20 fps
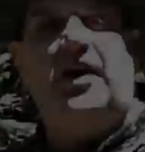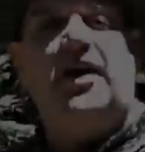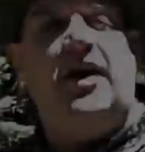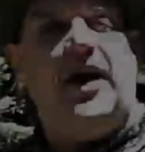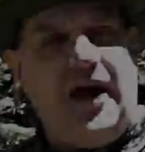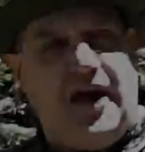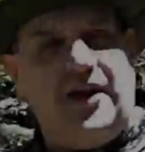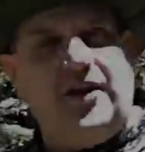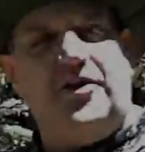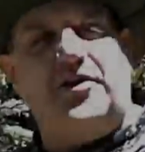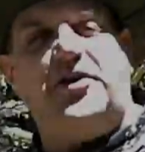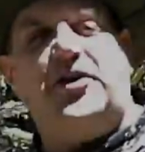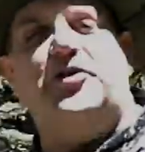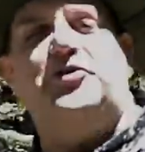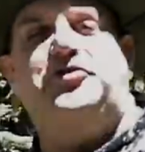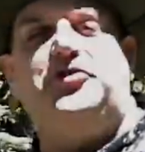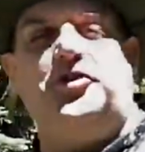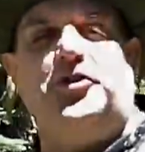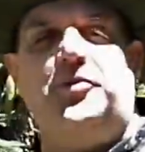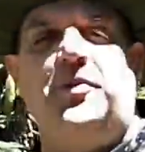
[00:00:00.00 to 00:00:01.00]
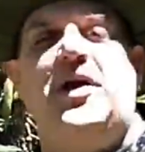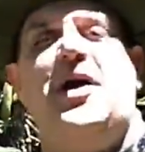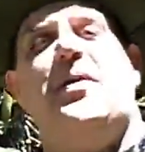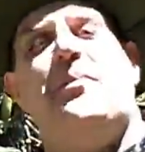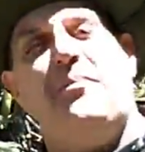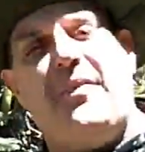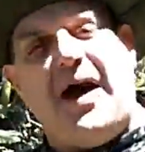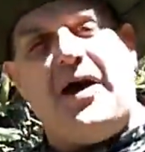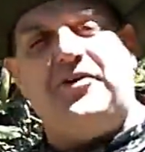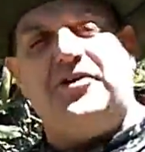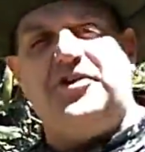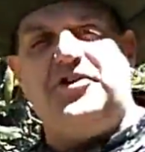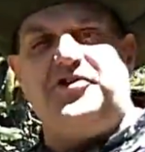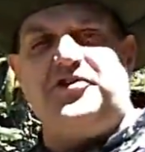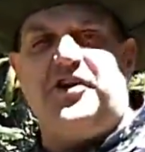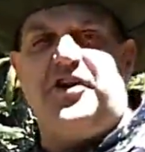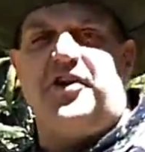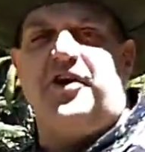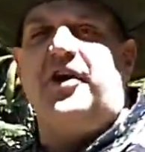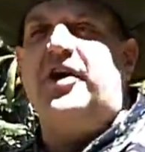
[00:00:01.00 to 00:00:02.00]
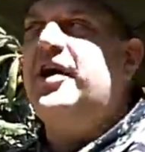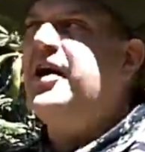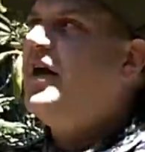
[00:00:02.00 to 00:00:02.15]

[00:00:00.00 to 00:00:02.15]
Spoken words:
Hello YouTube, Mountainous here,